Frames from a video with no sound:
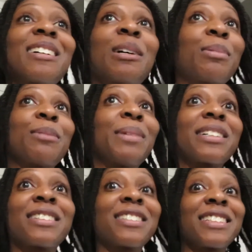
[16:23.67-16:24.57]
a couple of
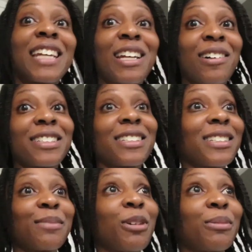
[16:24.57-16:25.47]
boxes a day,
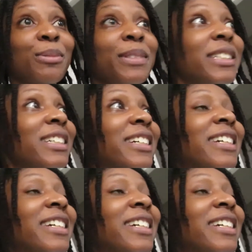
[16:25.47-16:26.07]
honestly, probably.